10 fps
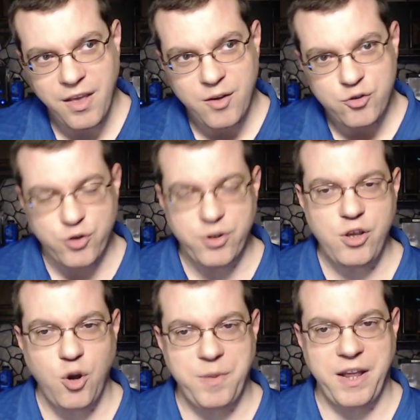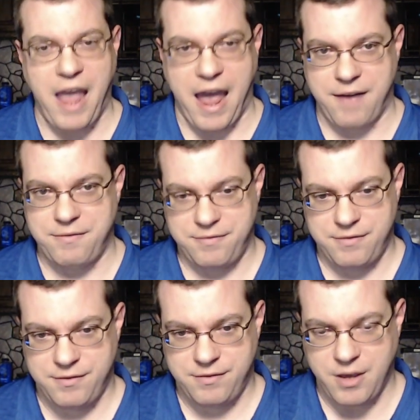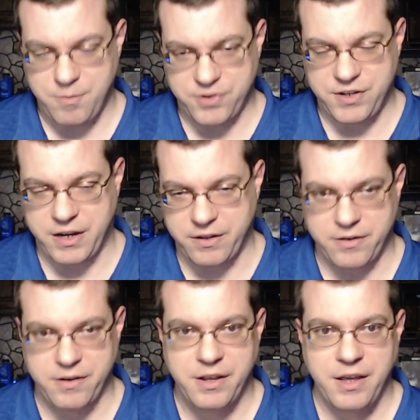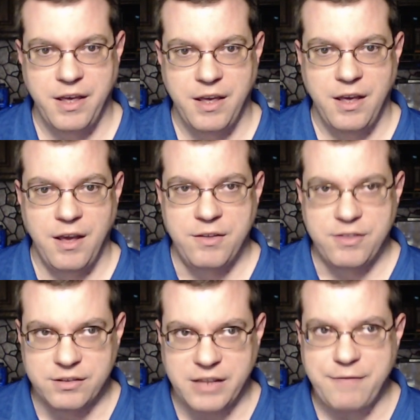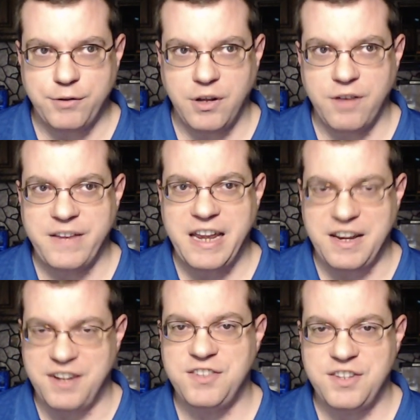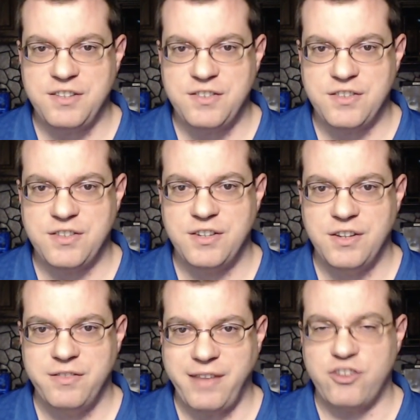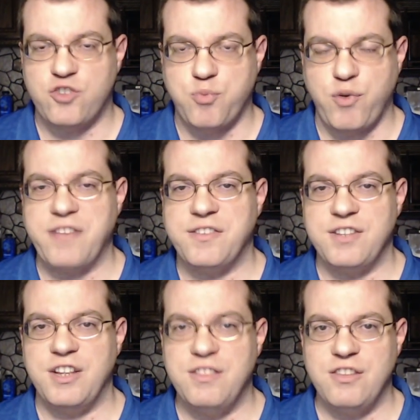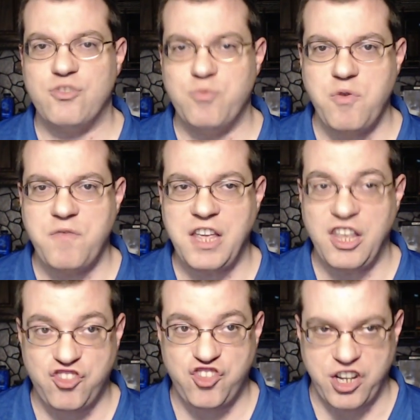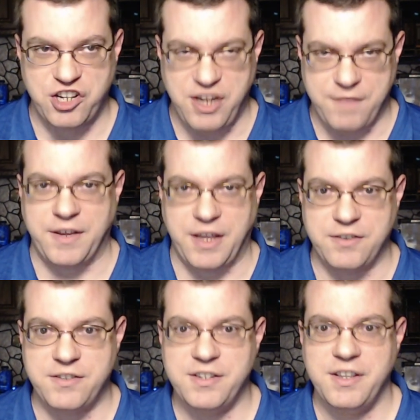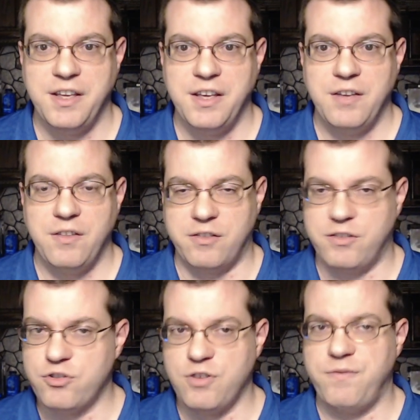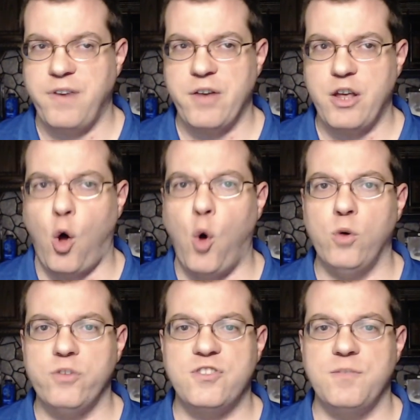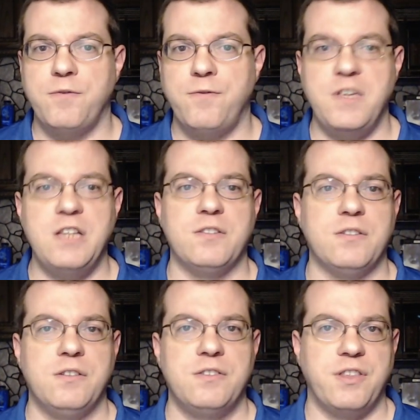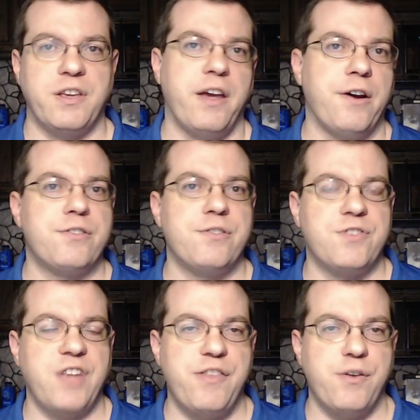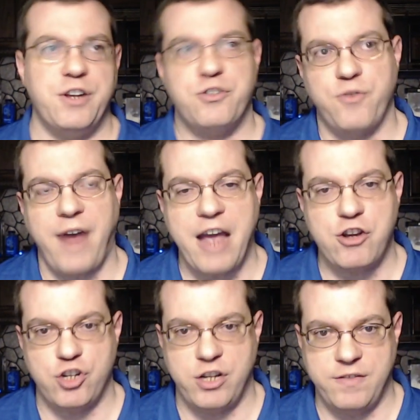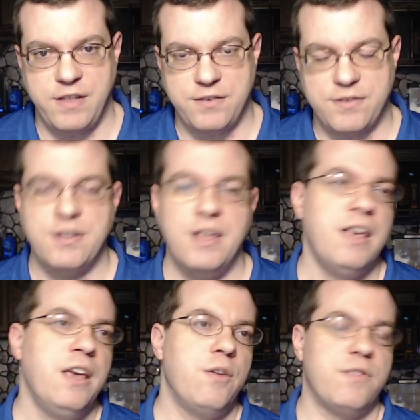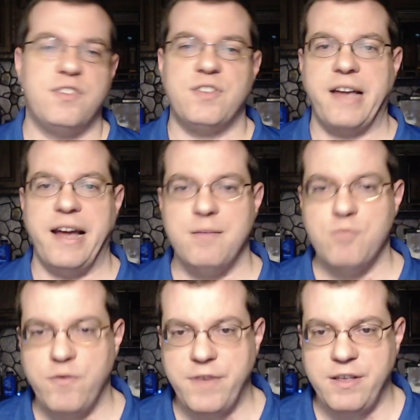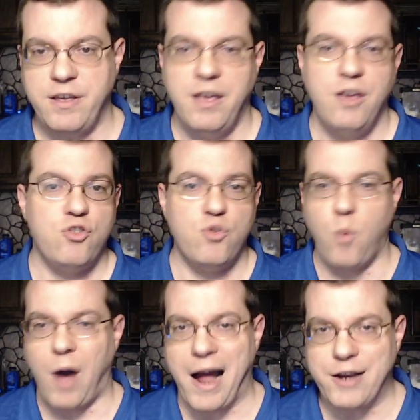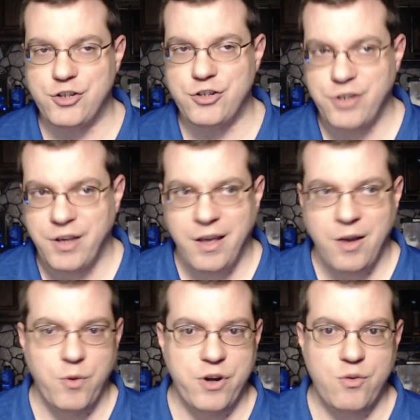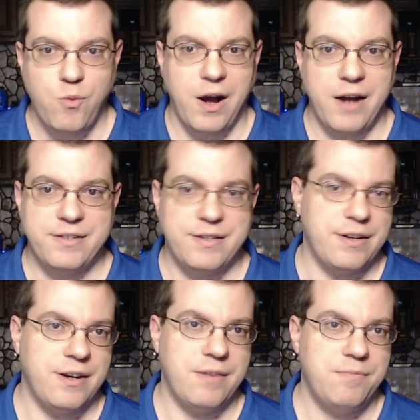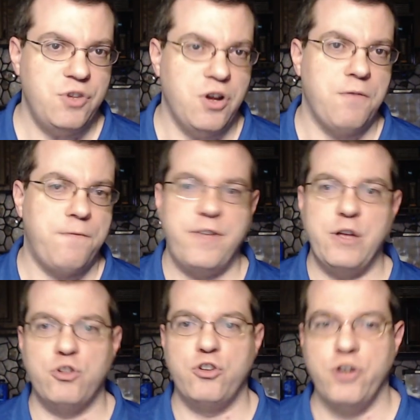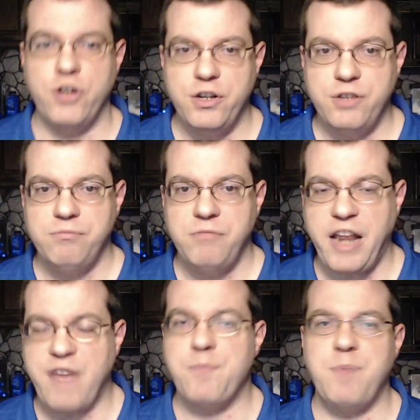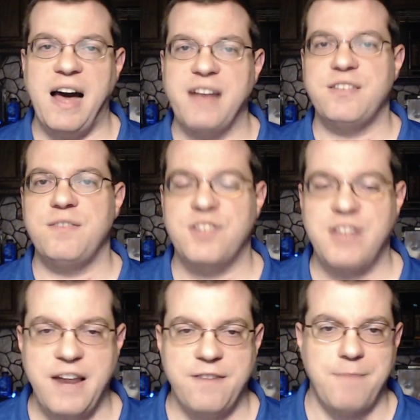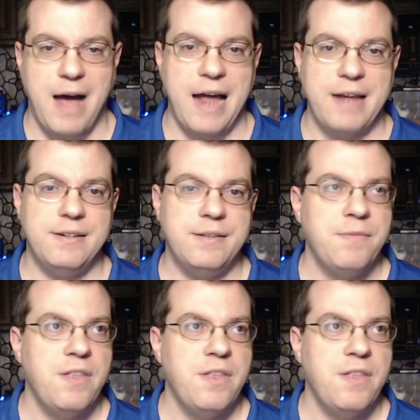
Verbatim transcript: During the opening half, in particular, the level of innocence that is present in this movie is significant. Like, there's a very wholesome feel to the characters and their interaction in this. You know, this is the kind of movie you watch when you want to, you know, feel good and have a positive state of mind.